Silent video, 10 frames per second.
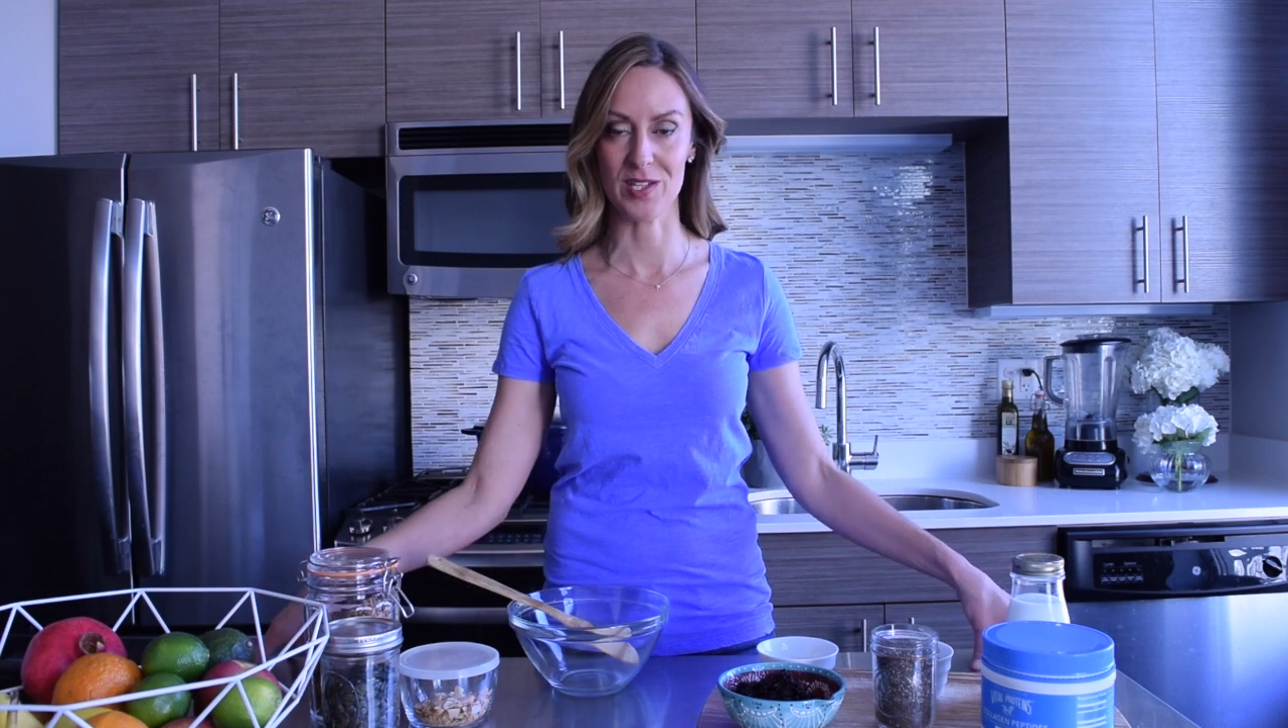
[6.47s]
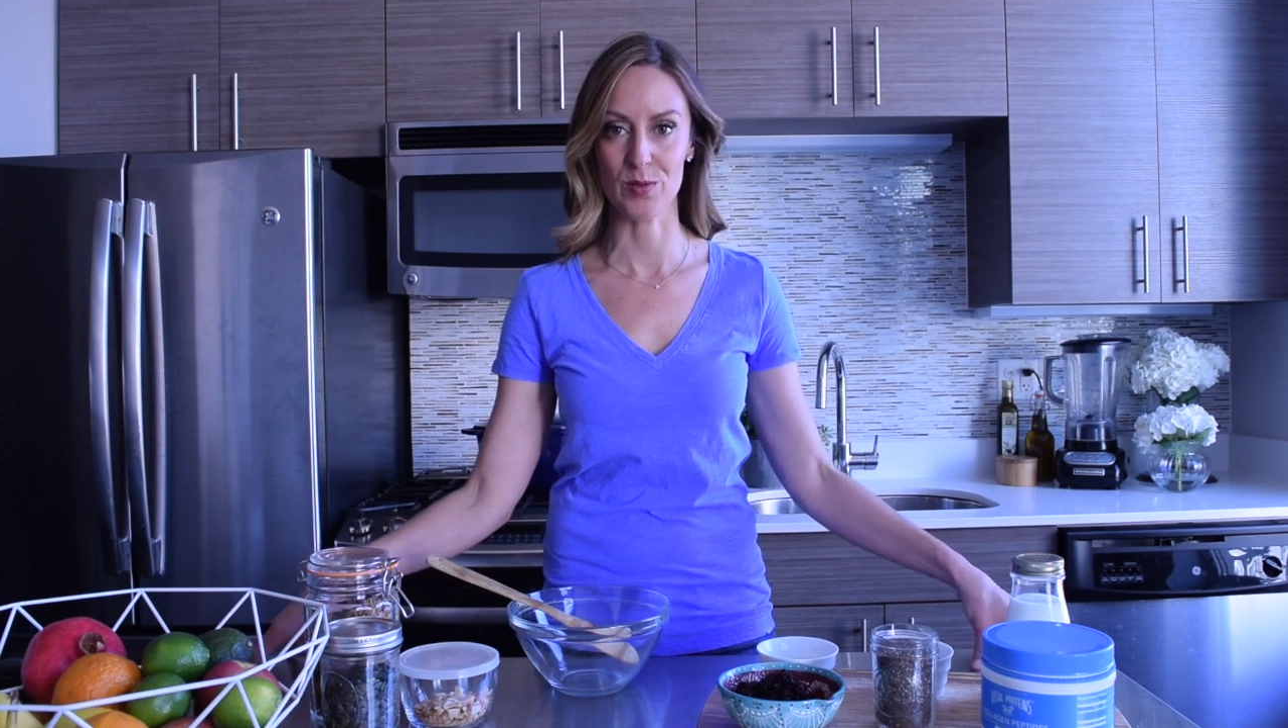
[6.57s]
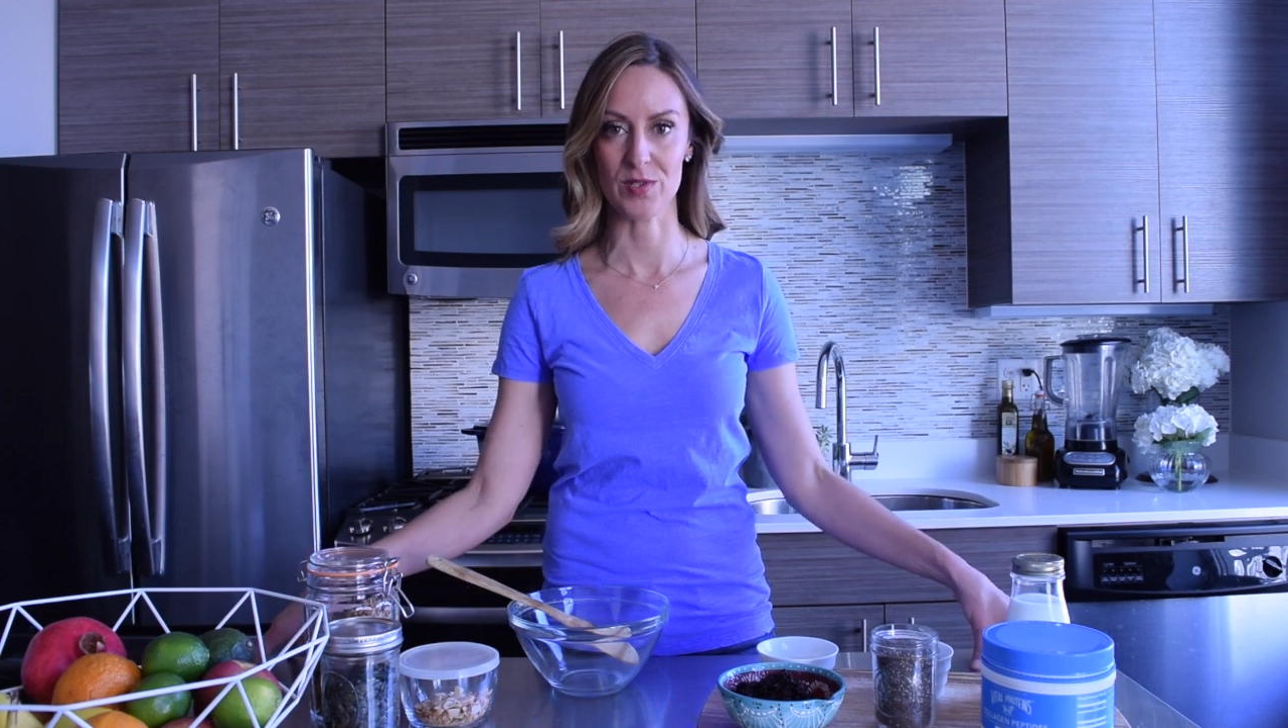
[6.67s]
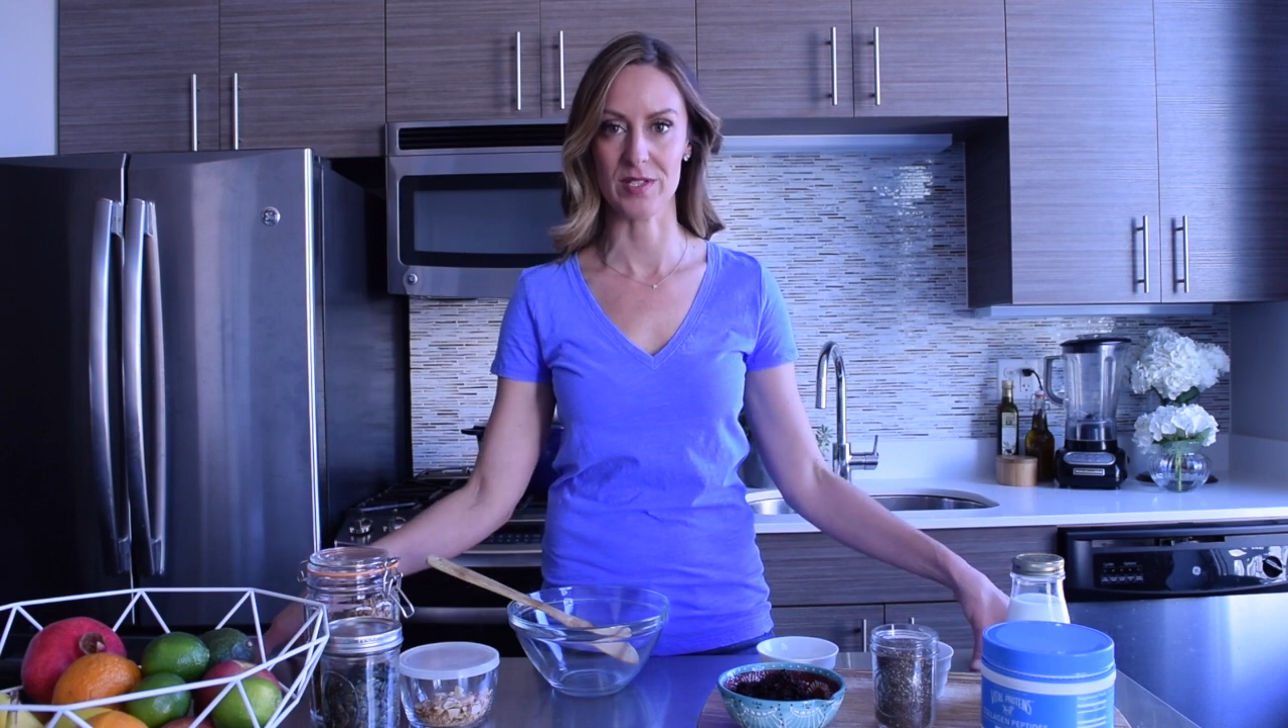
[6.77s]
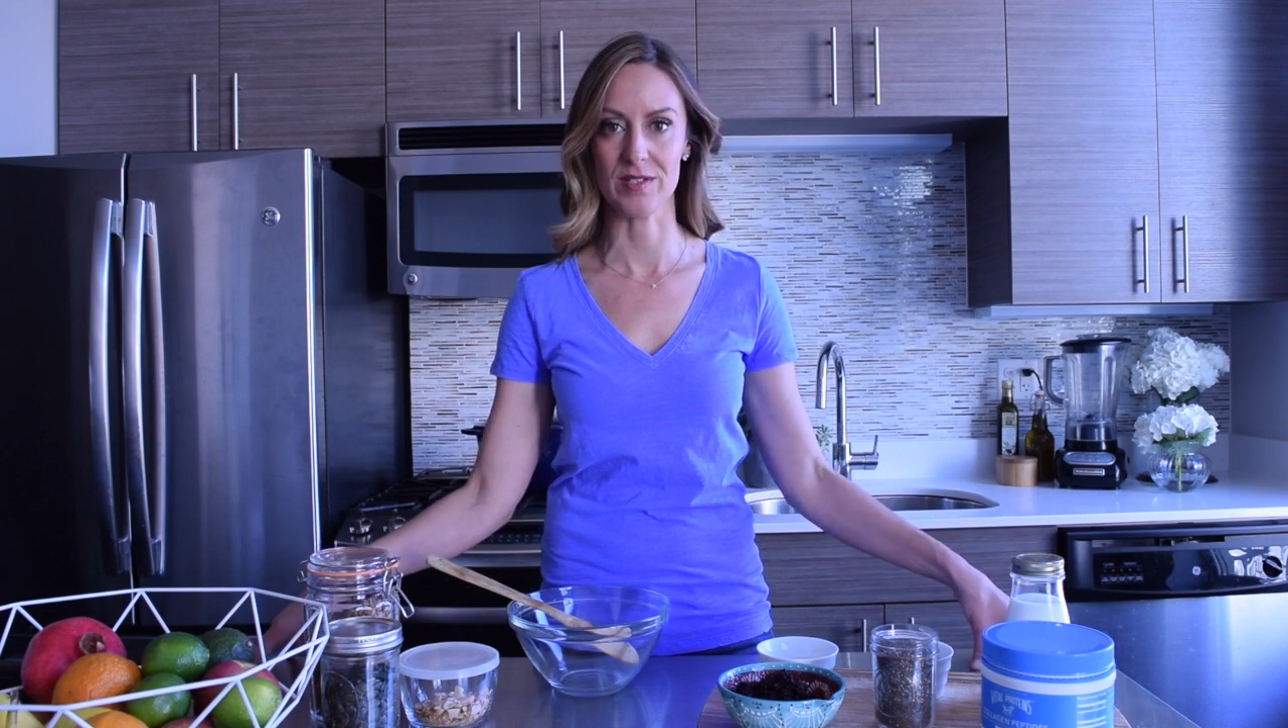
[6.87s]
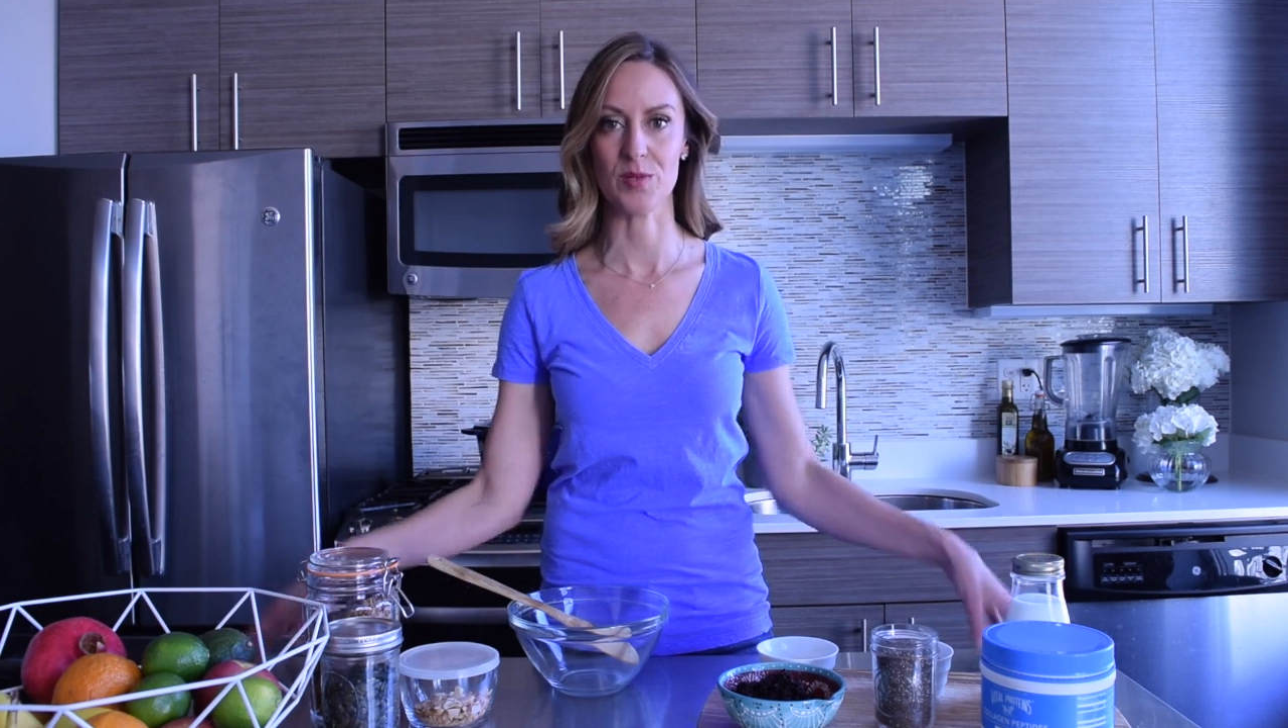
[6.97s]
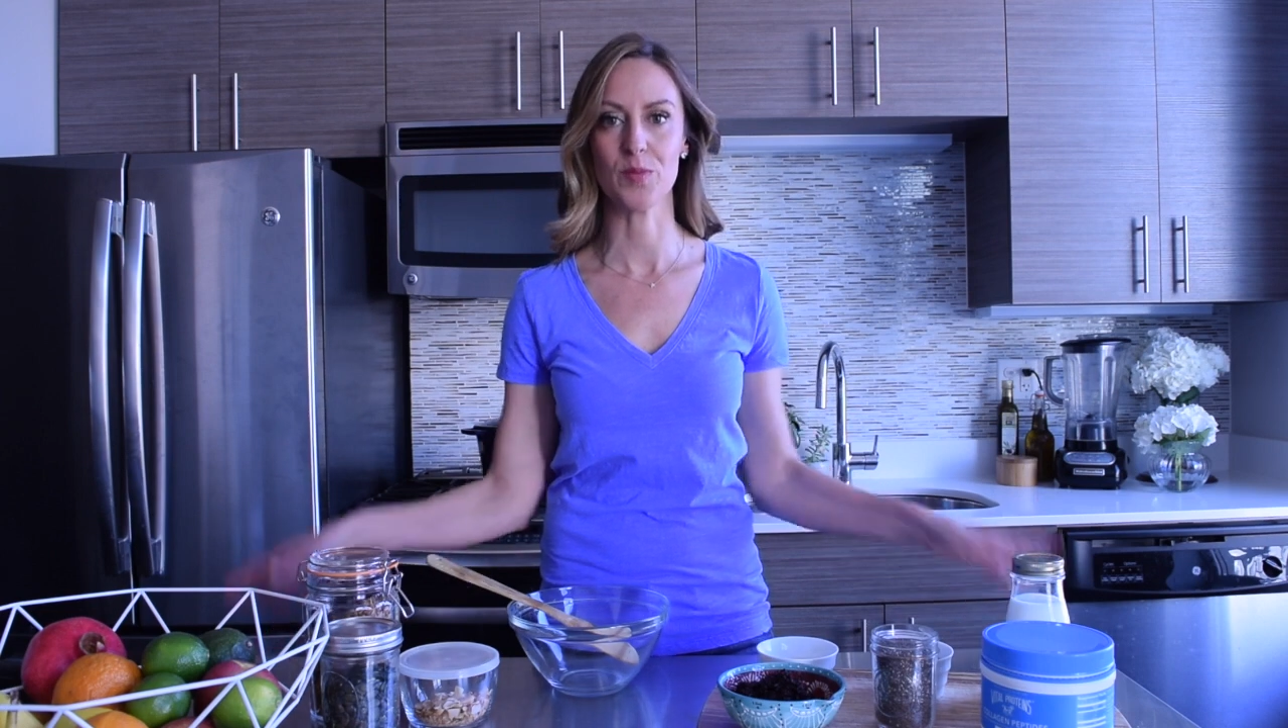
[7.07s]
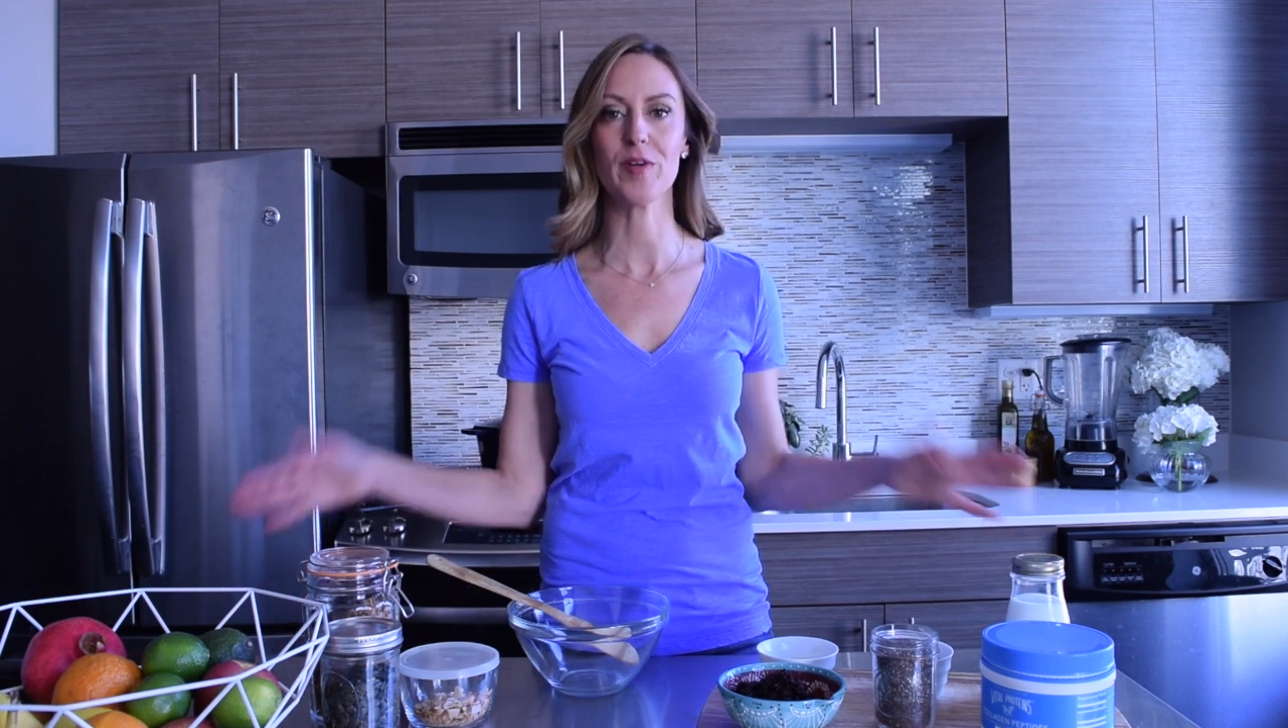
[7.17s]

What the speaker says: uses